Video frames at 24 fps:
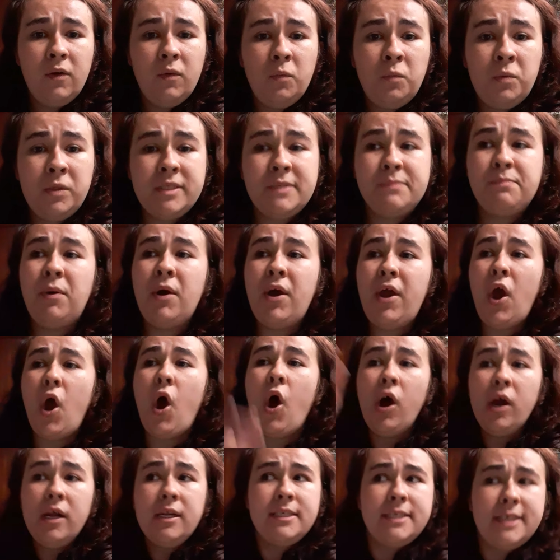was put
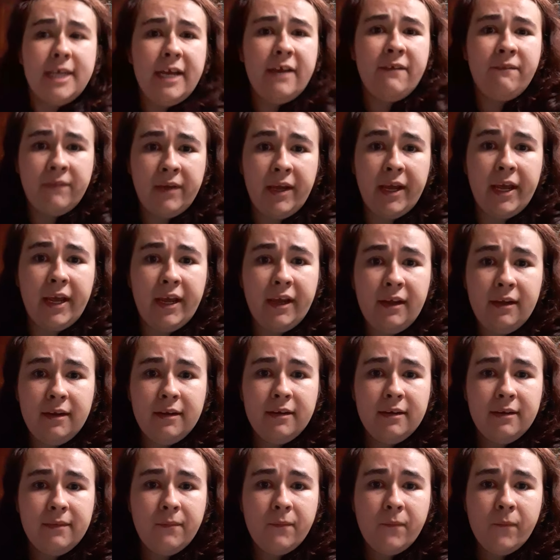on TV
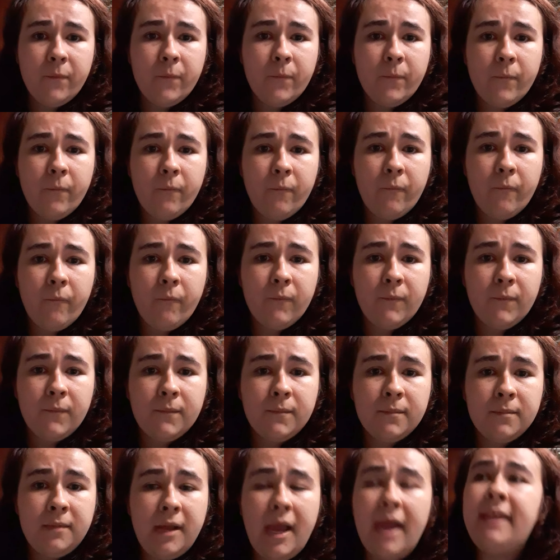
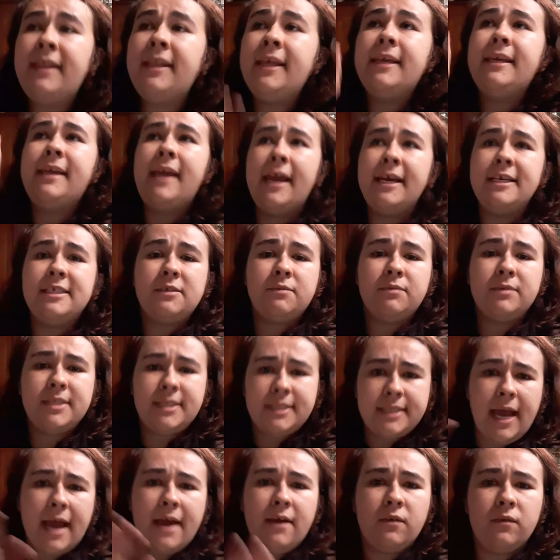and the case was
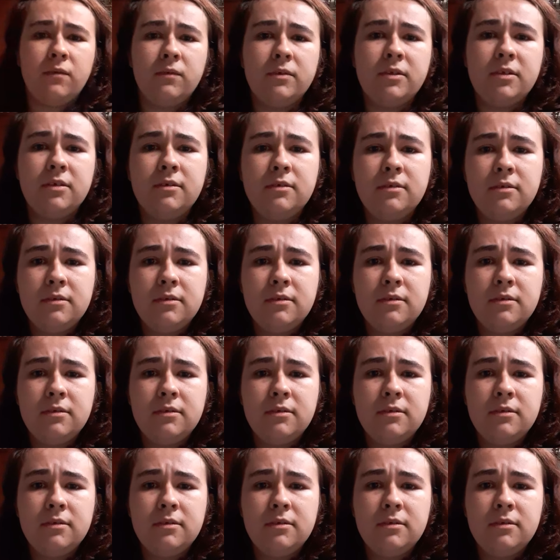settled.